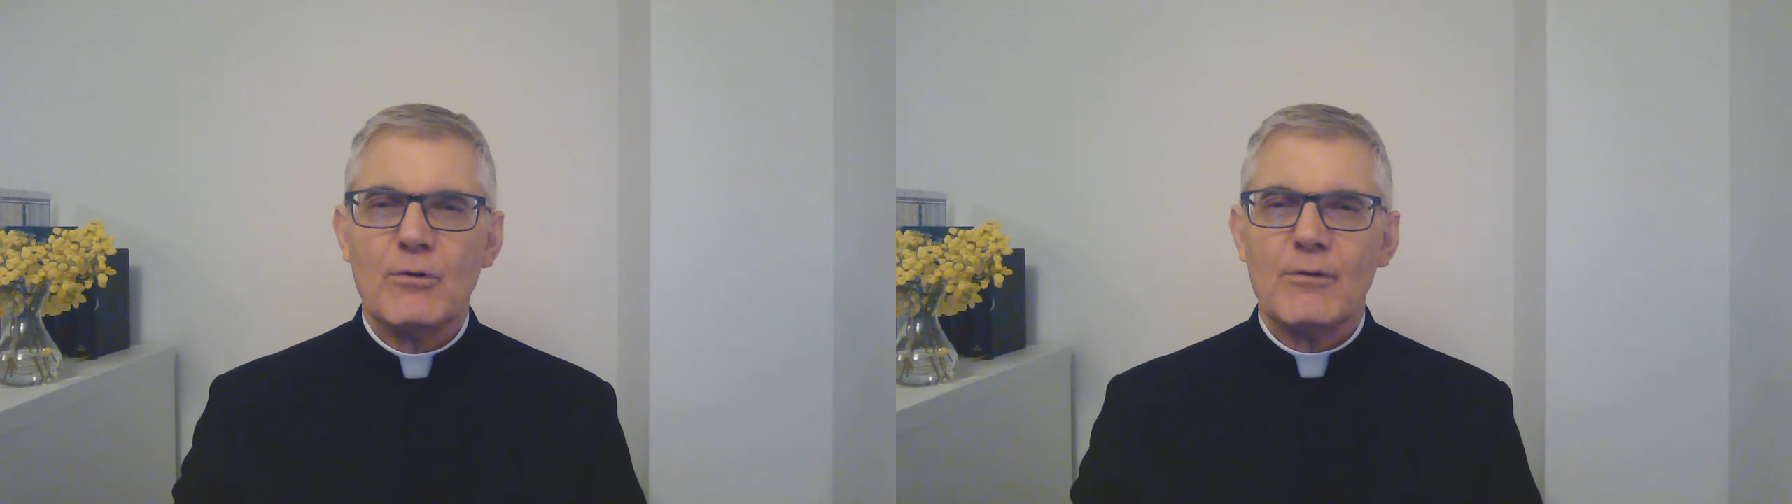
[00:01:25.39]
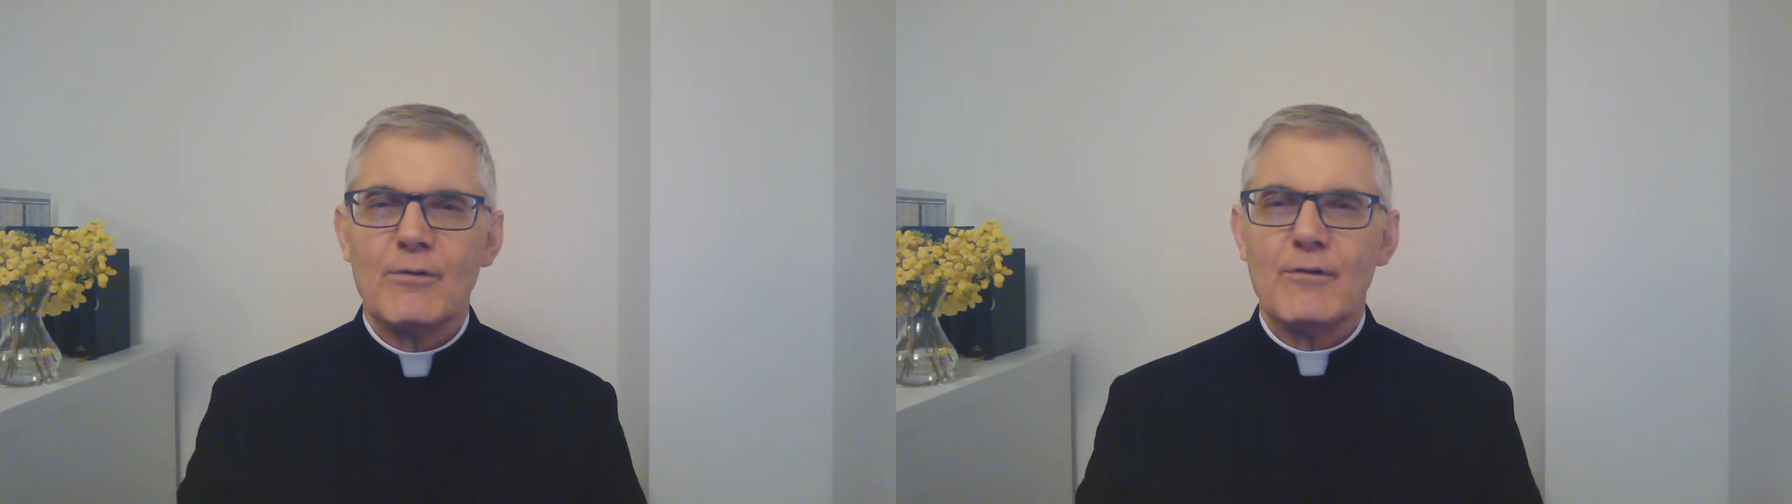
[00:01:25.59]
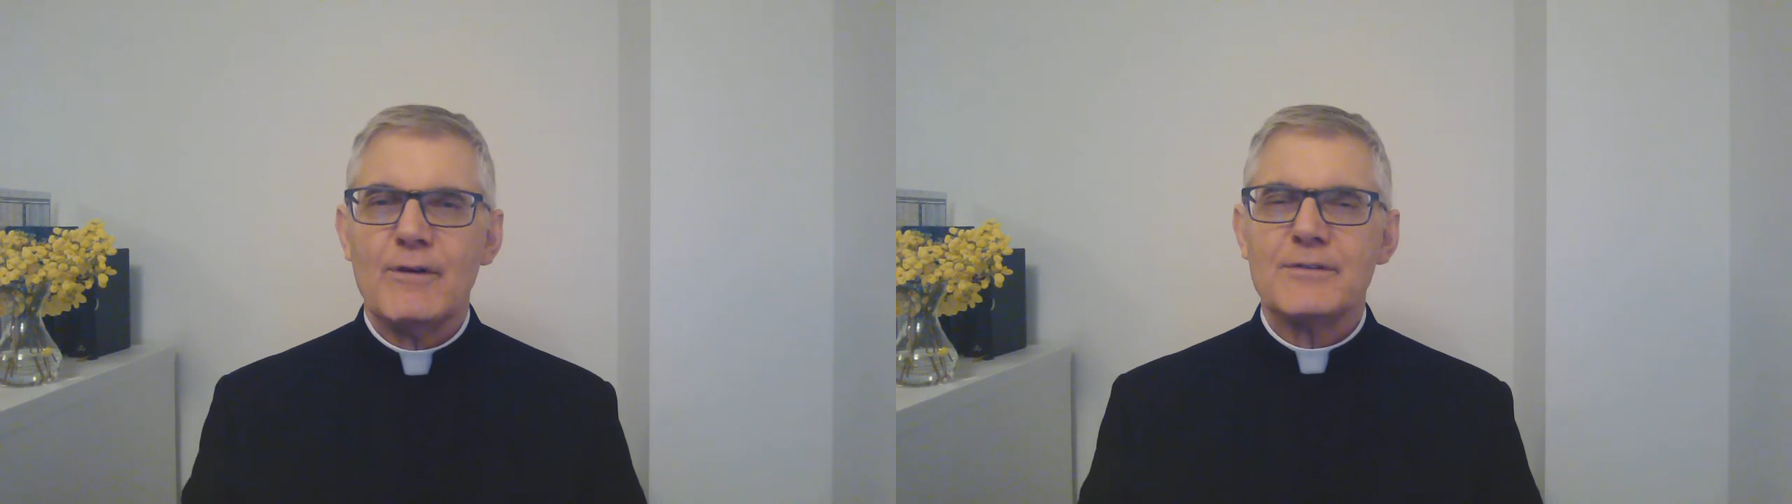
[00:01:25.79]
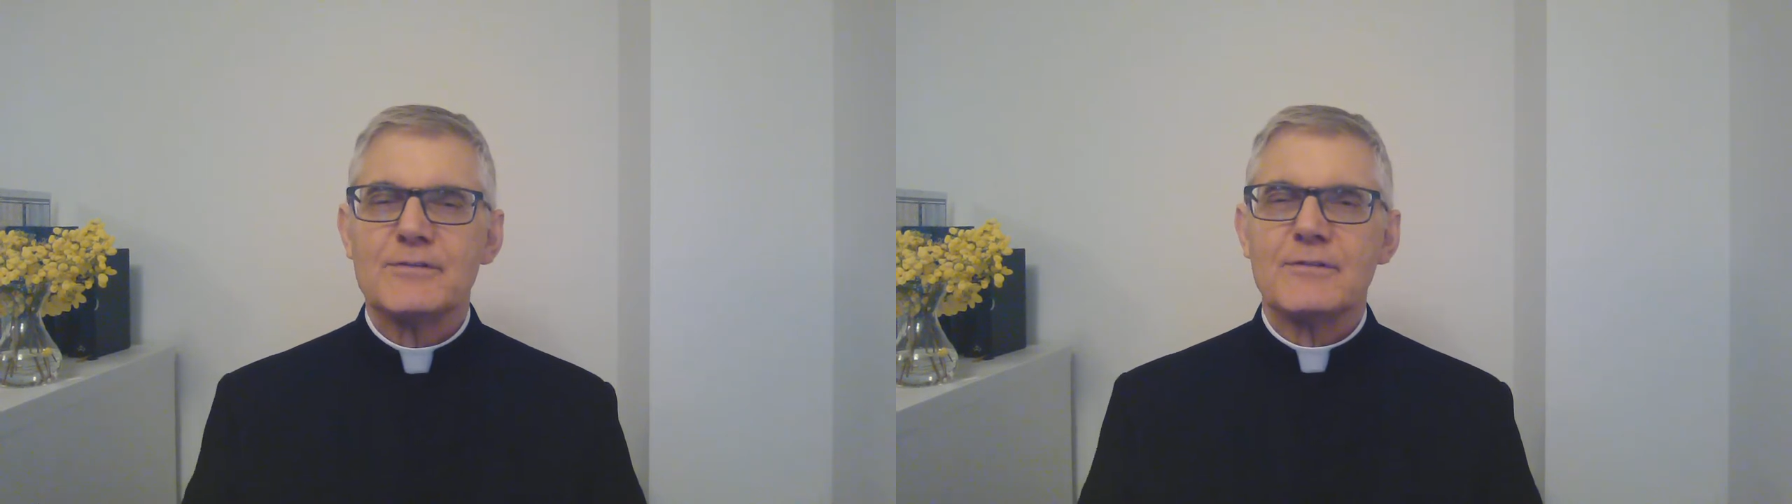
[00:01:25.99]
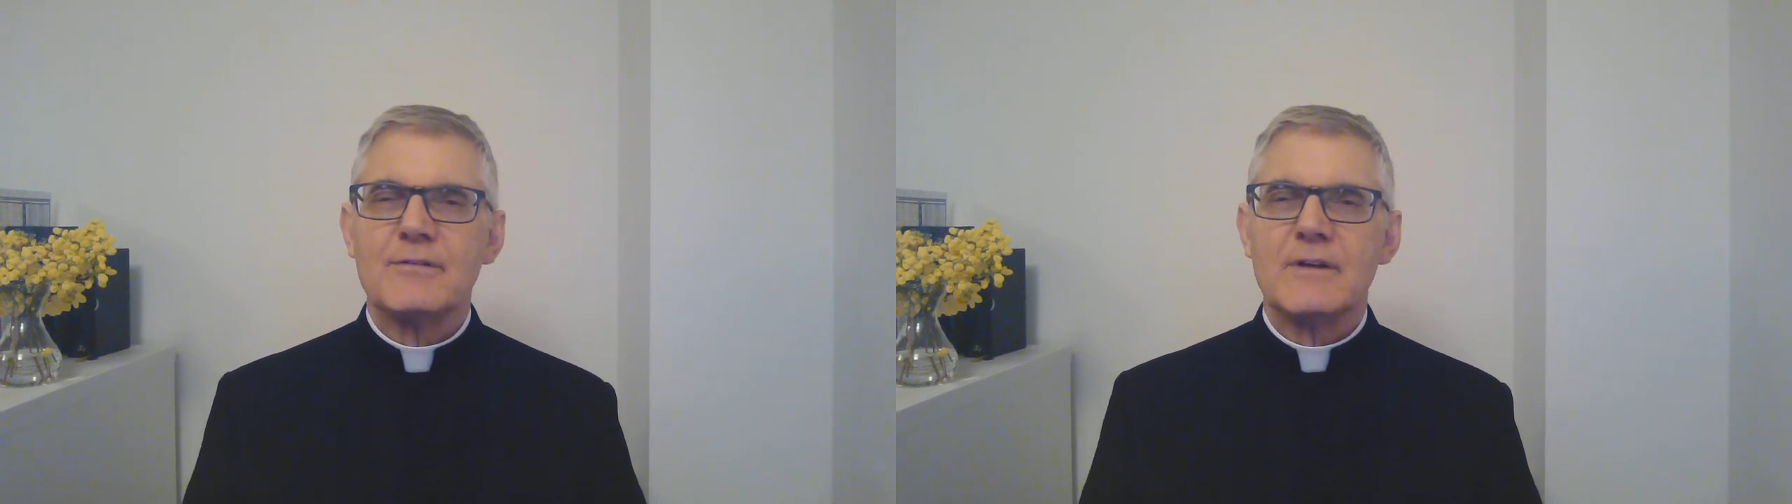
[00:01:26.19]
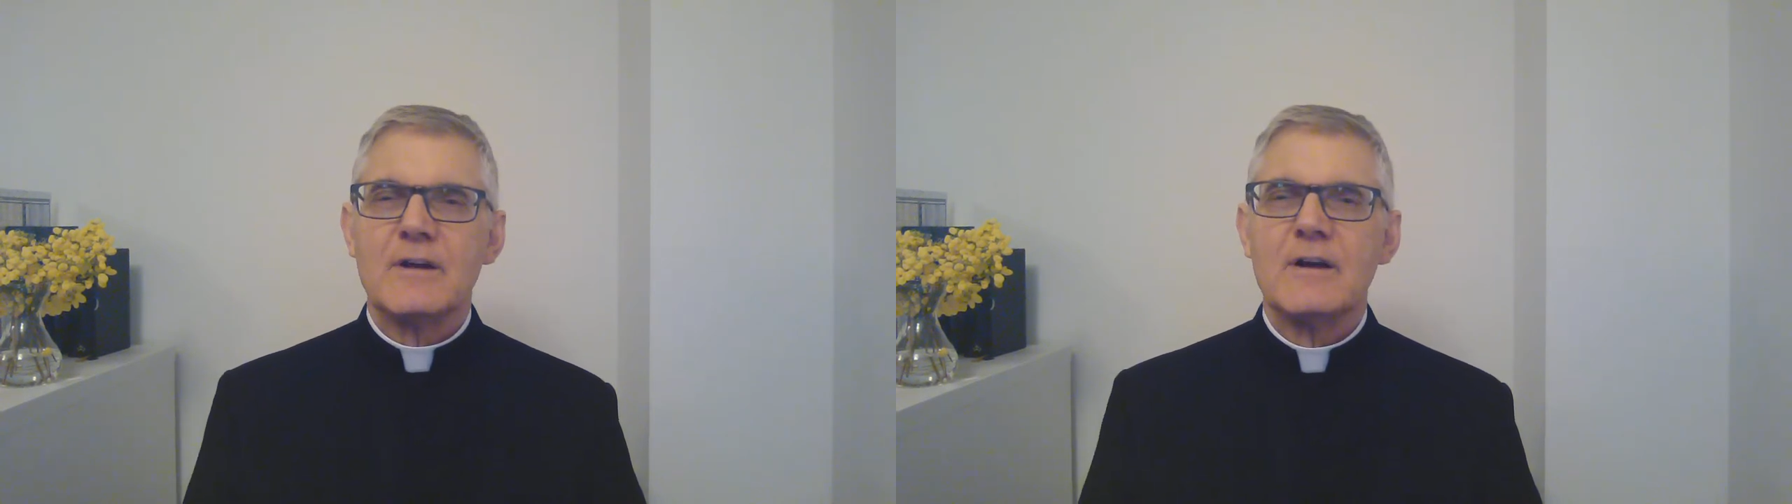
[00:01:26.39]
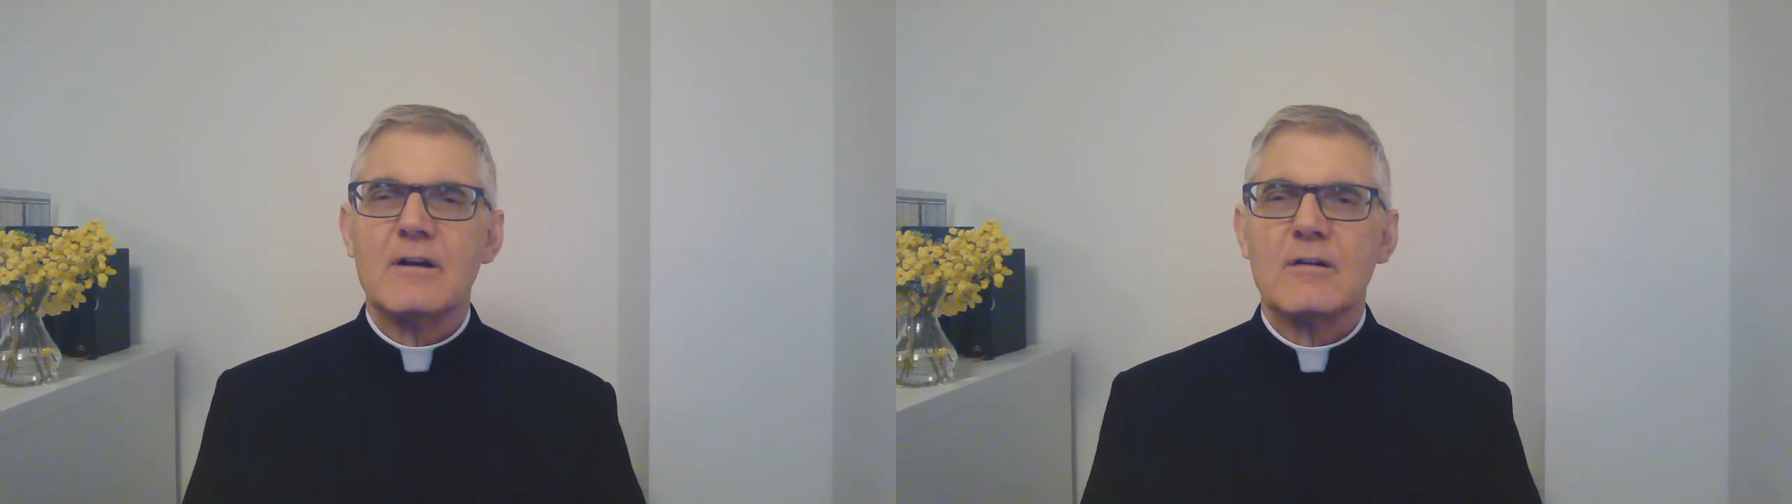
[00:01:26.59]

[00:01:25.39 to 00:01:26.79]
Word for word: all of the rest of the